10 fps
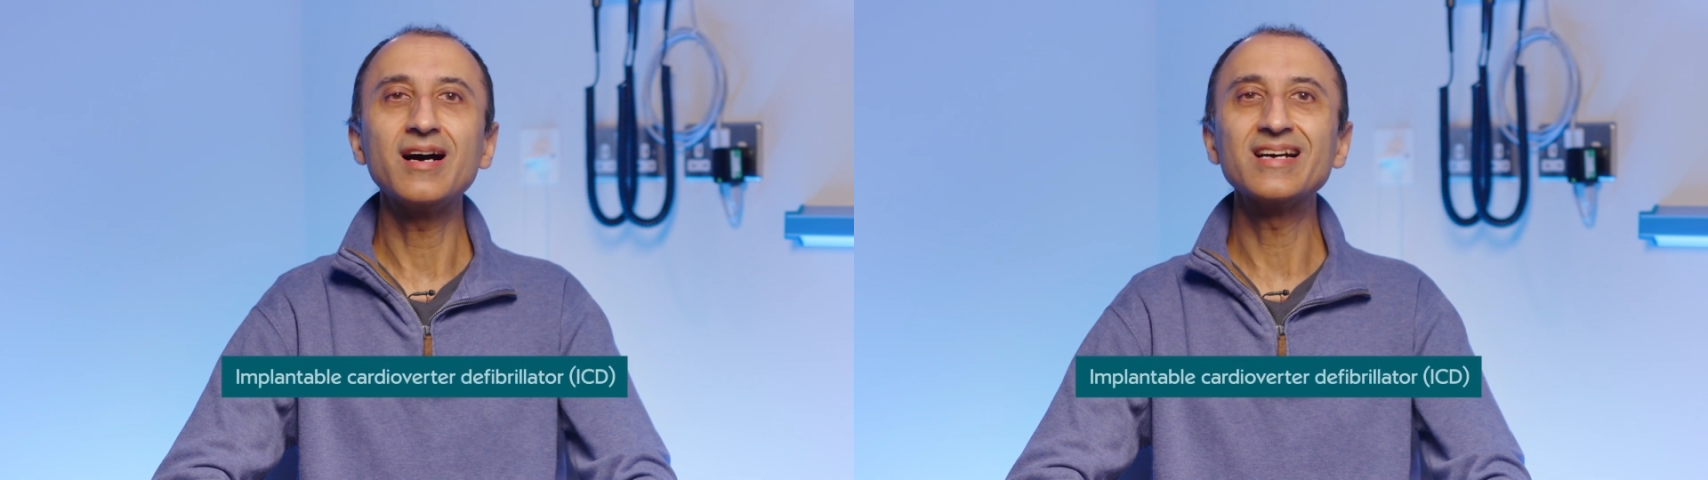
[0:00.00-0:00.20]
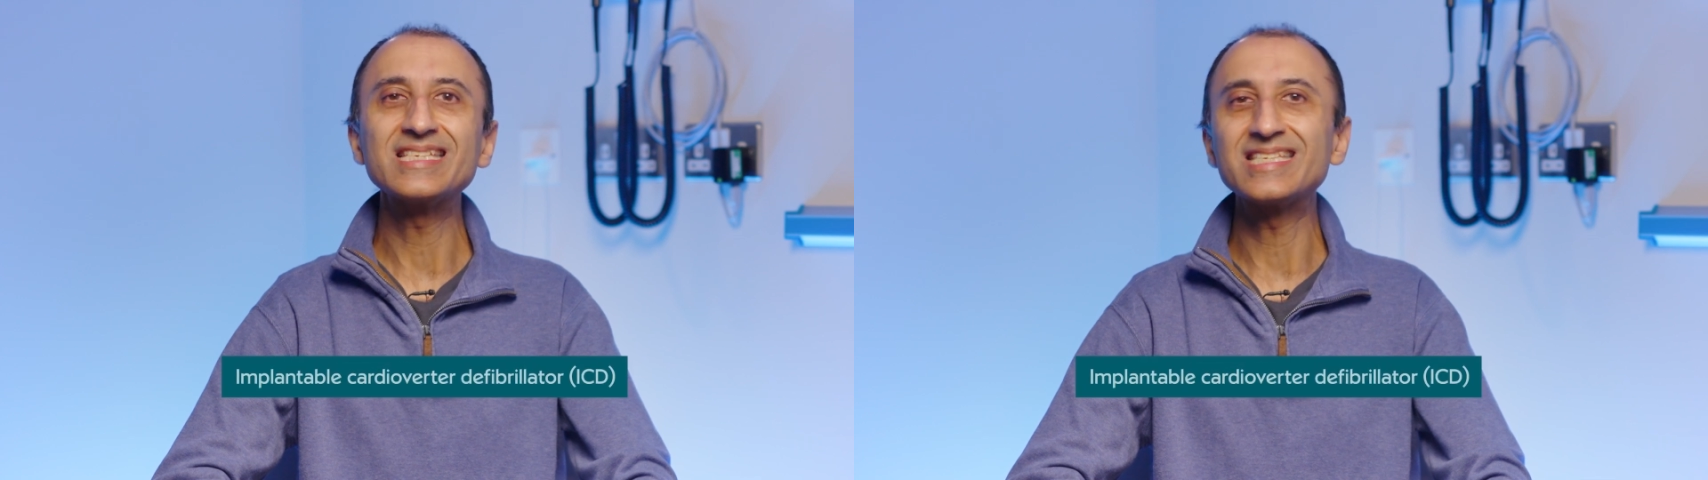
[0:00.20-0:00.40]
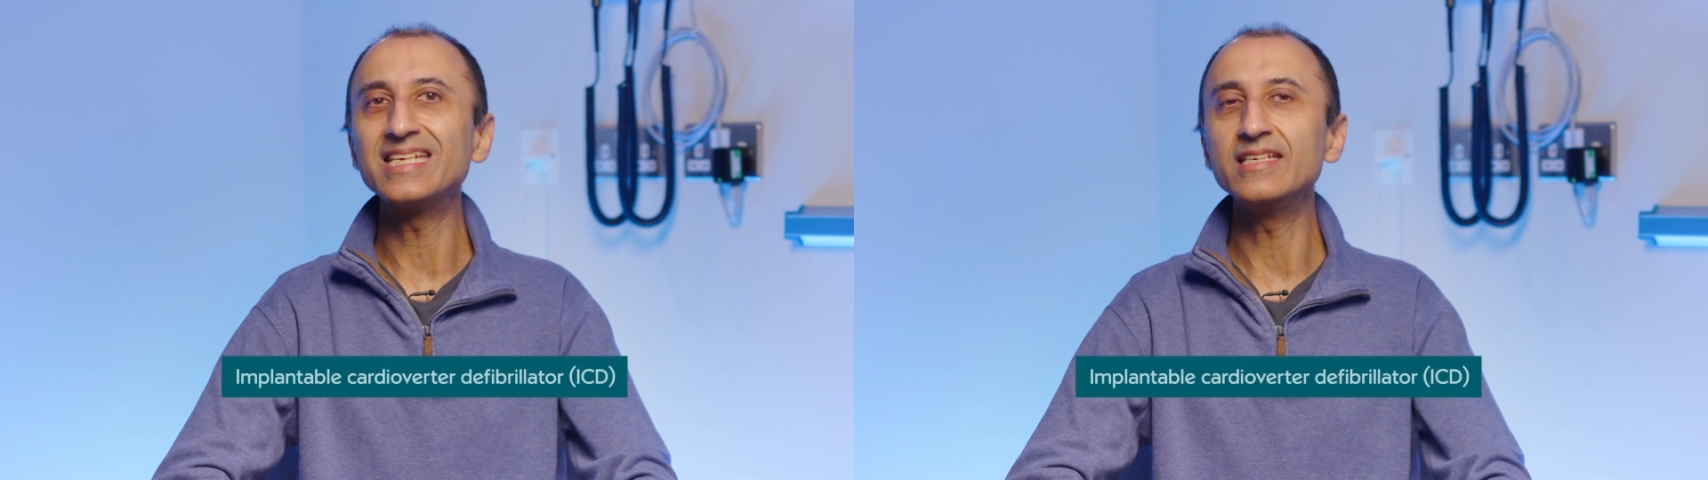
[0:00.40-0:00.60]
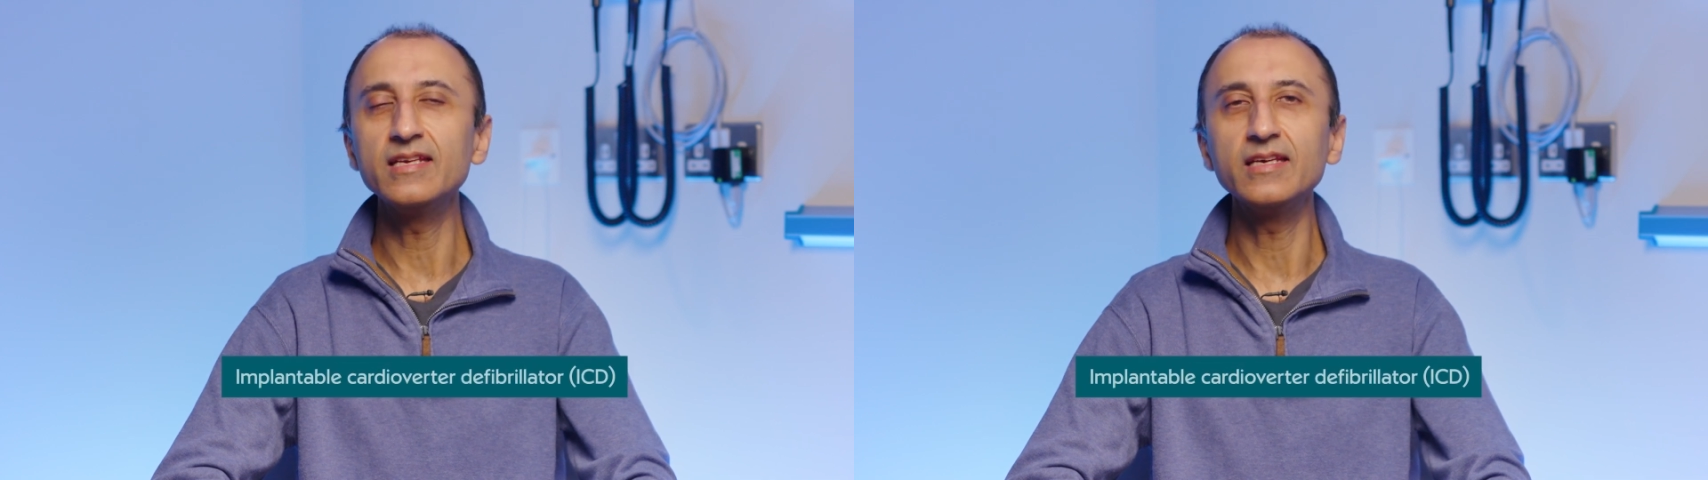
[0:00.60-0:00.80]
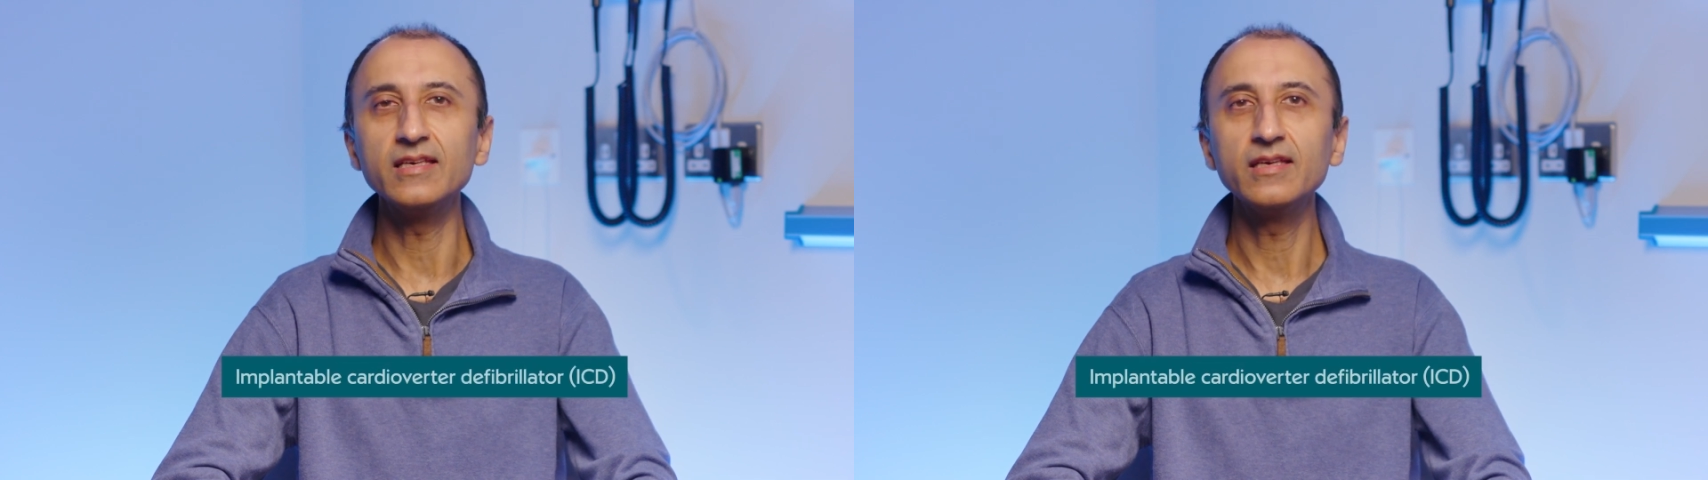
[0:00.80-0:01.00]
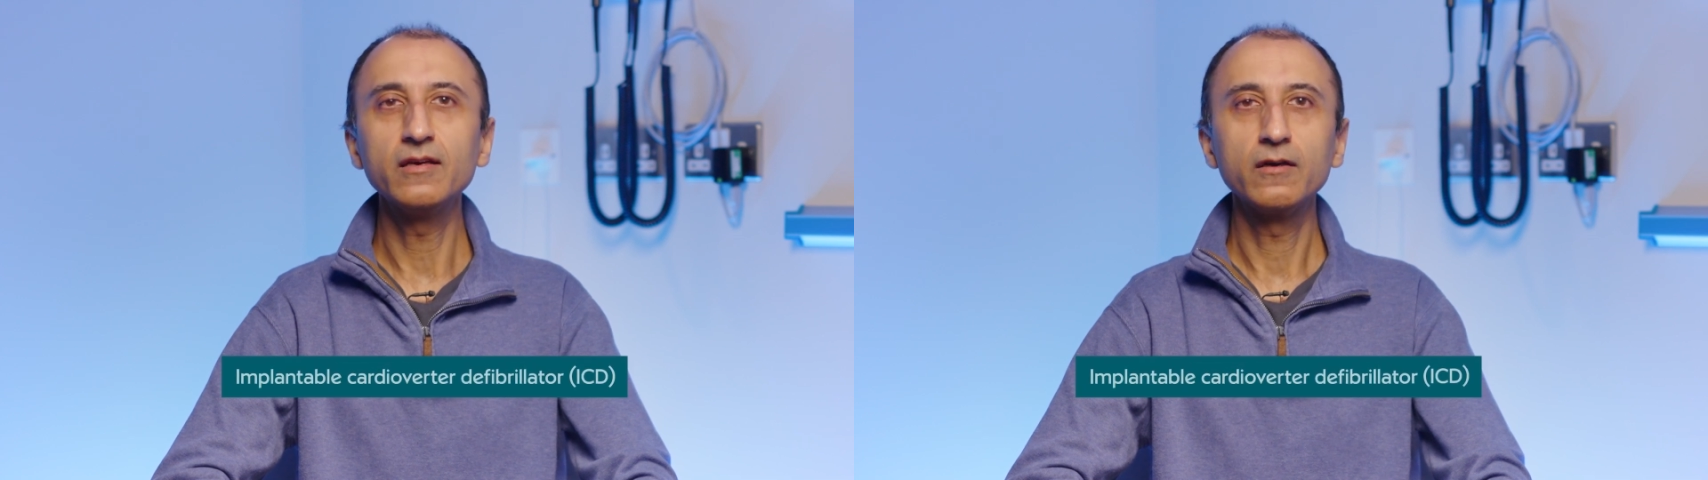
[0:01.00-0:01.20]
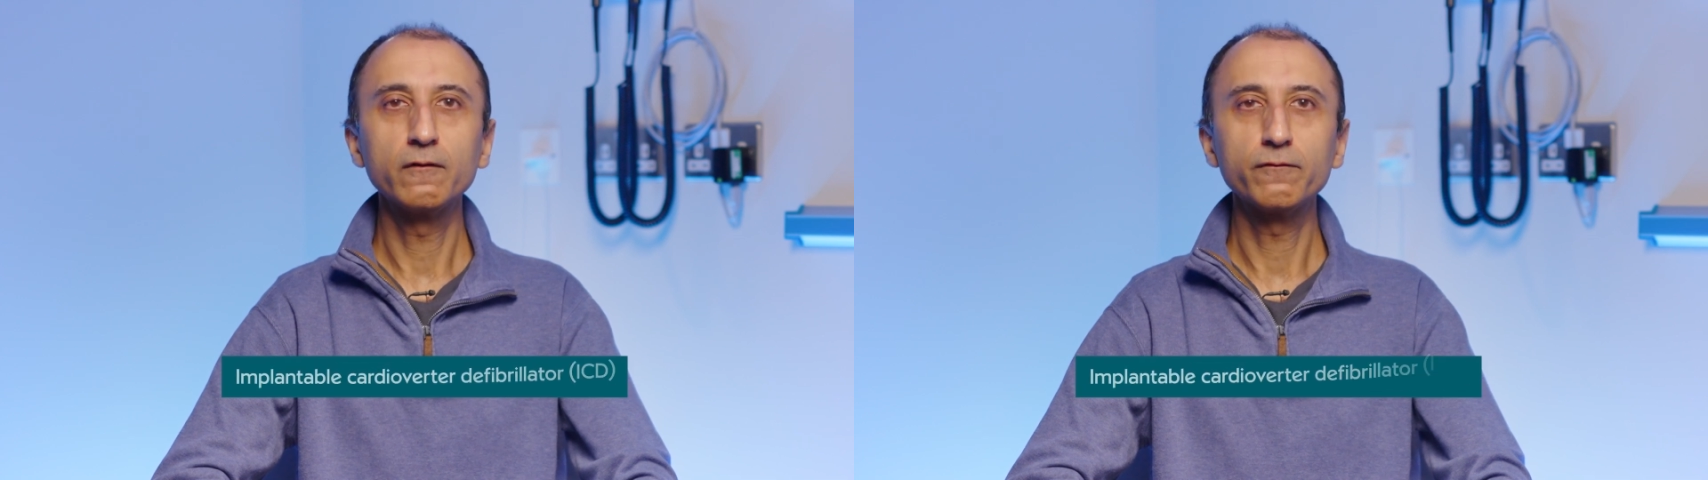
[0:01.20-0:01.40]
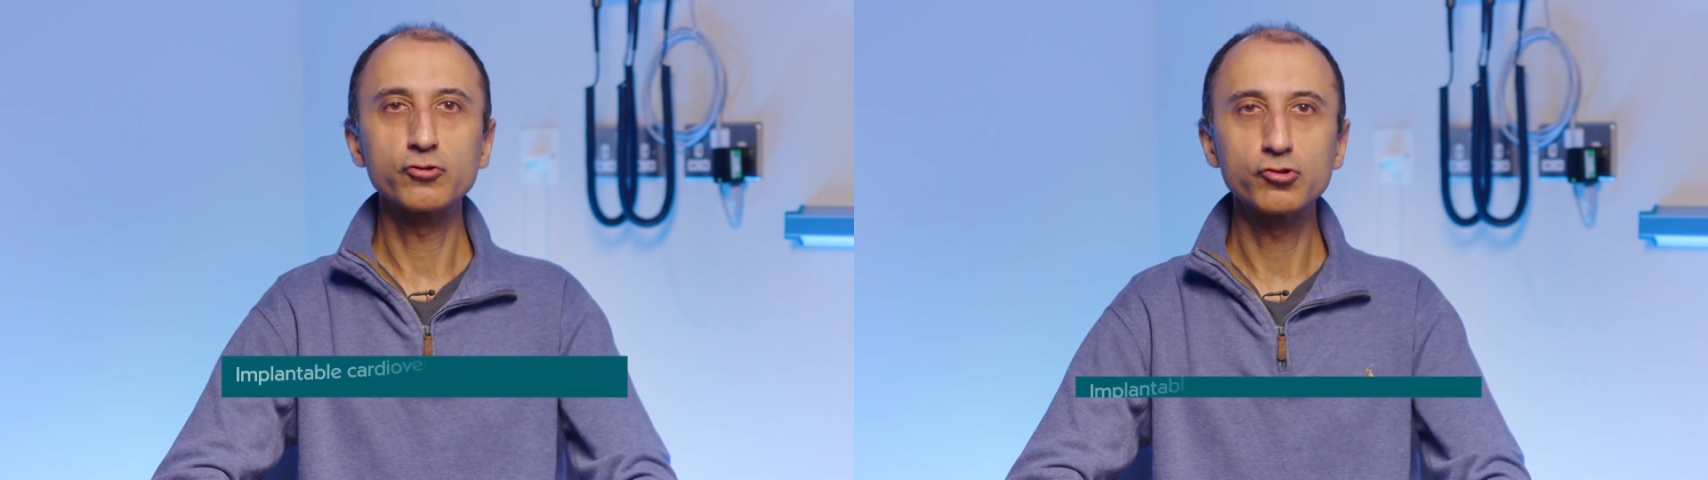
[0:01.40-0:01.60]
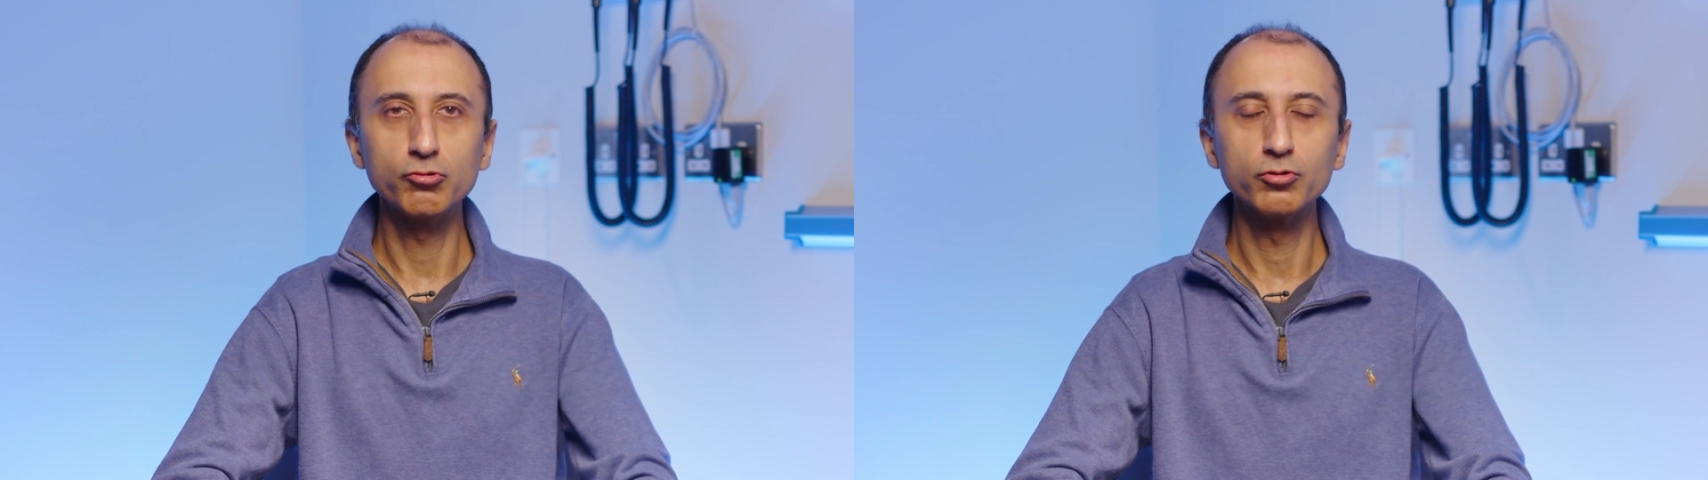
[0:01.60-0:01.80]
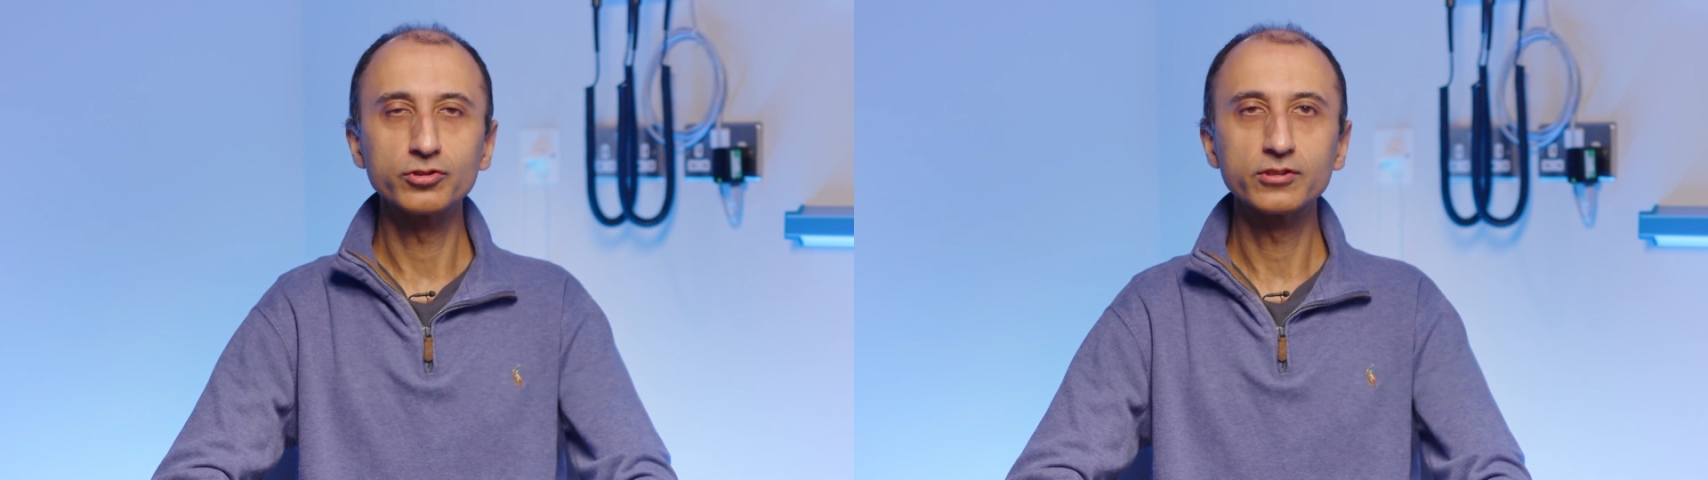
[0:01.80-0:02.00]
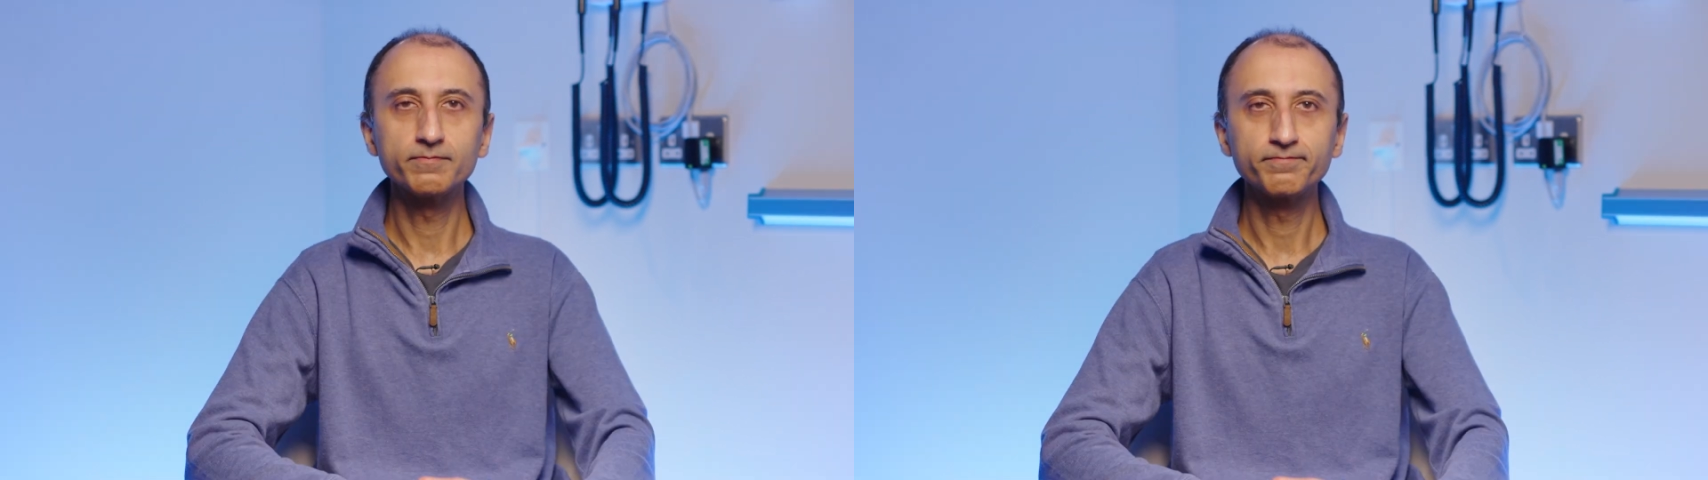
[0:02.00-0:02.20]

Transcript: ICD for short.